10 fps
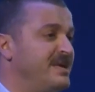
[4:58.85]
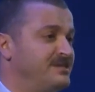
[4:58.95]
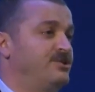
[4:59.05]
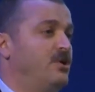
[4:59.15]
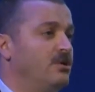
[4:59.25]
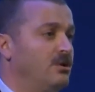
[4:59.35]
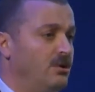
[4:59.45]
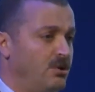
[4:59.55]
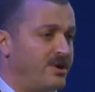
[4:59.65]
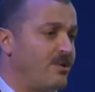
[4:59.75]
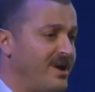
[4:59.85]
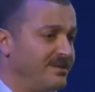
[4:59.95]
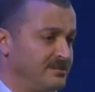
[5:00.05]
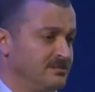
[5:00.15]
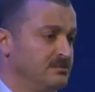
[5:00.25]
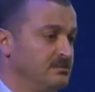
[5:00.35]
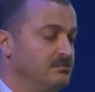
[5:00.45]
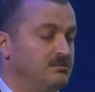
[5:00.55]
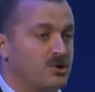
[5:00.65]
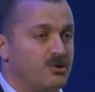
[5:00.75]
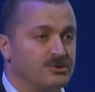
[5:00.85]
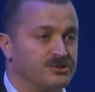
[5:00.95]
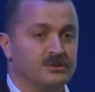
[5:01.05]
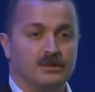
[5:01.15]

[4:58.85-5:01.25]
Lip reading: based on LoRaWAN, because